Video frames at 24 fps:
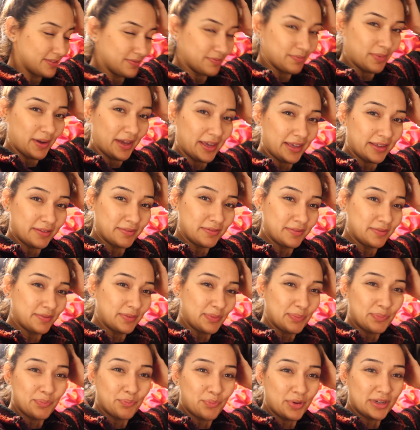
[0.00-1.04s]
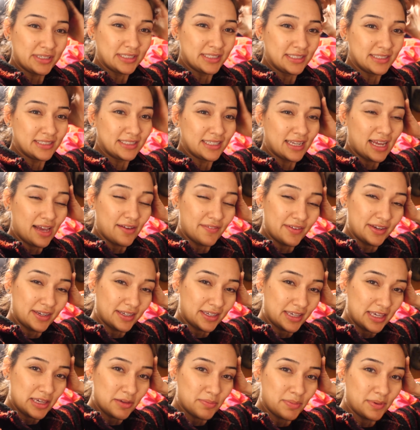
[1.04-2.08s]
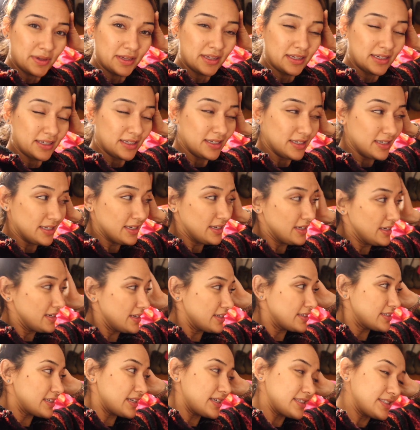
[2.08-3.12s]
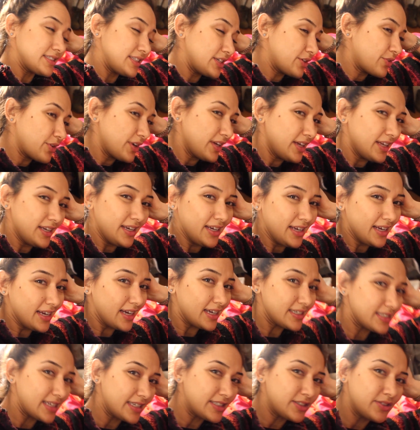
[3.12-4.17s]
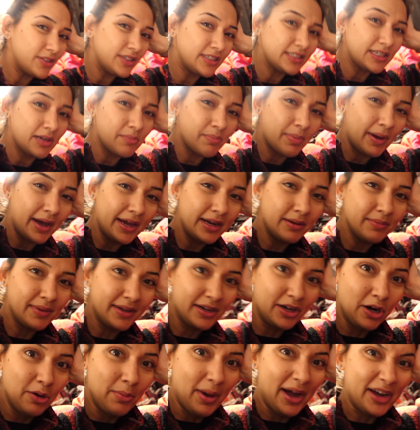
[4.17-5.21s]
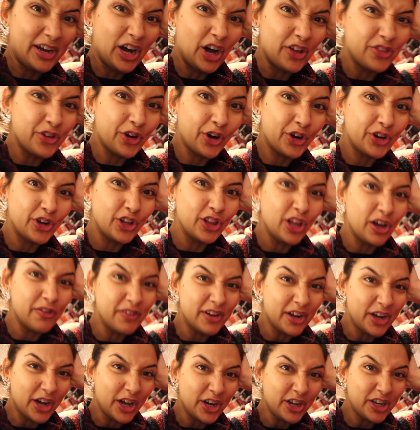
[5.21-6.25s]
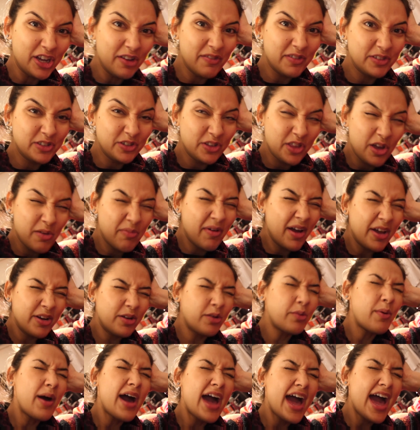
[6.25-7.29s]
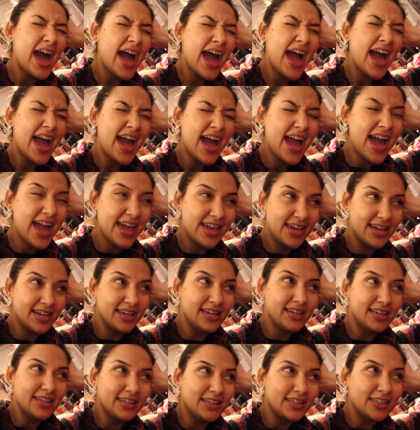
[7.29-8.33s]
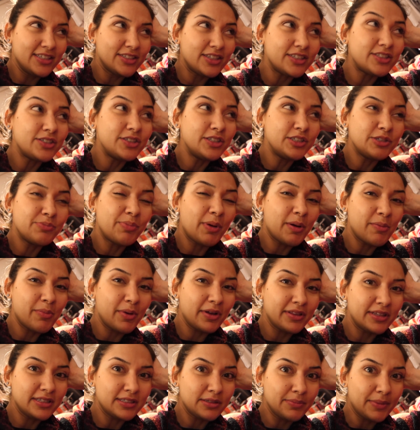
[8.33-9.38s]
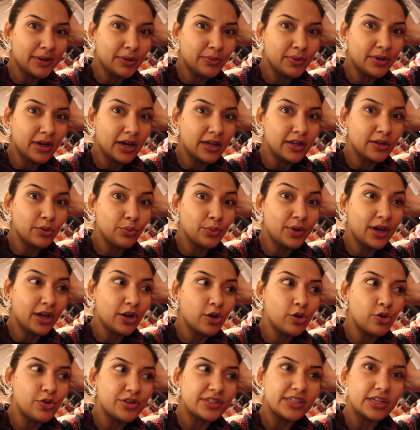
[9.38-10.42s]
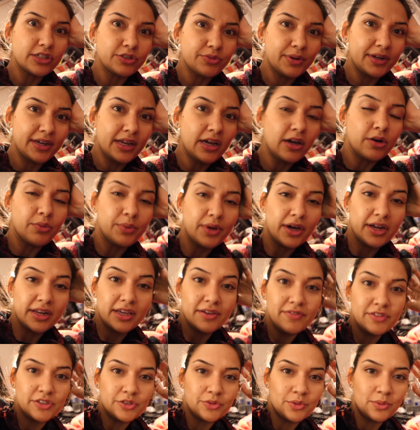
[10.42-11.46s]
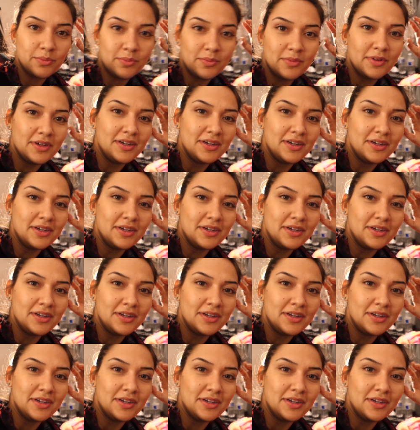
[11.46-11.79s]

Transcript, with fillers: and buying presents and having to keep it a secret, because as soon as I buy it, I'm like, oh my god, they're gonna love it, I gotta give it to them right away. So as soon as Bart brought this, I'm like, we gotta we gotta go to his house right now and we gotta give it to him.